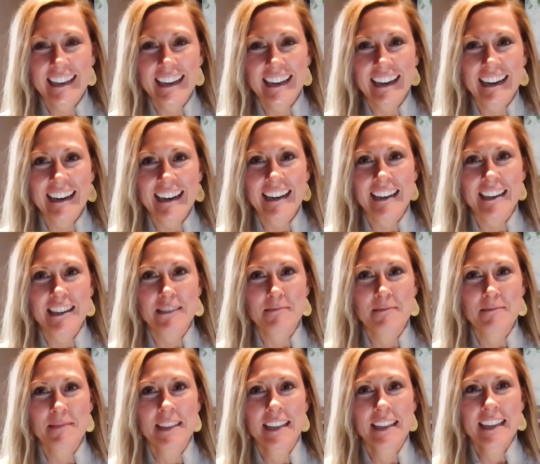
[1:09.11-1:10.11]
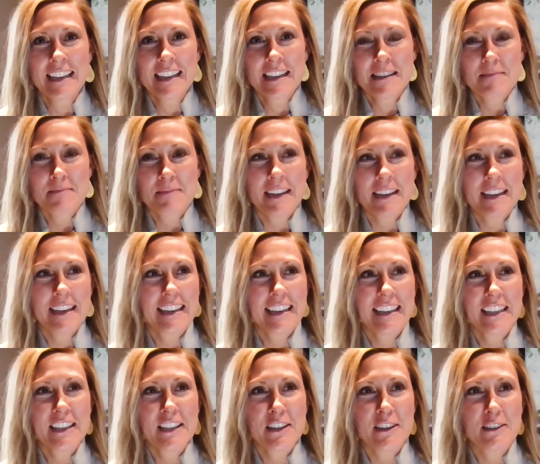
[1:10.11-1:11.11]
But
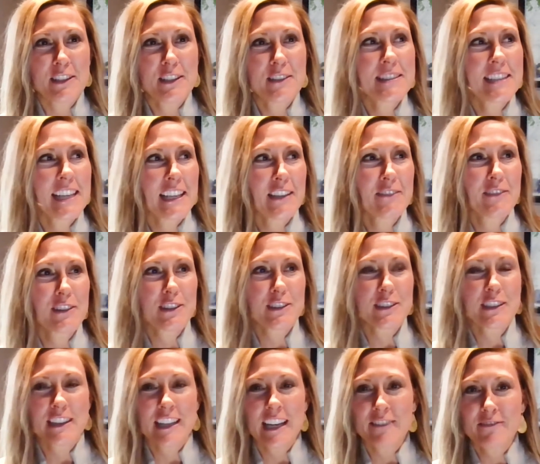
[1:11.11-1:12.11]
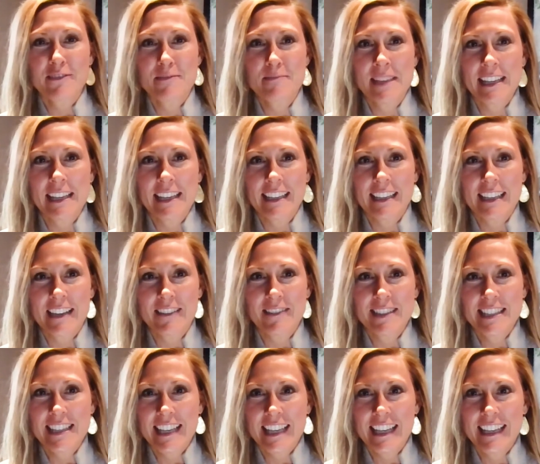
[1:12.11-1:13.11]
you say you've learned a lot from me, and I would
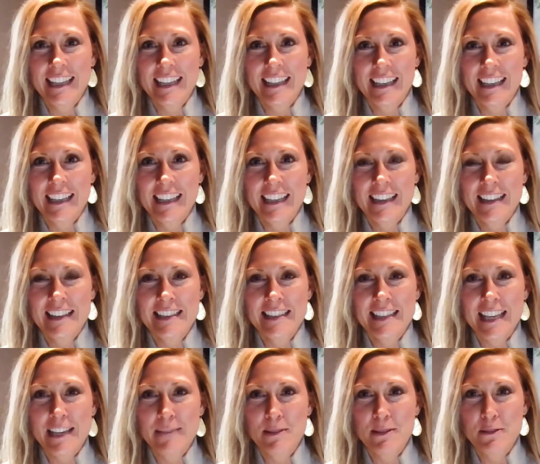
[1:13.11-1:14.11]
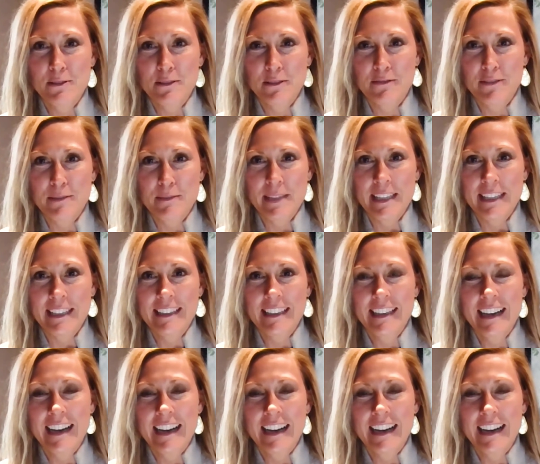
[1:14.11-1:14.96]
say the same is true for me.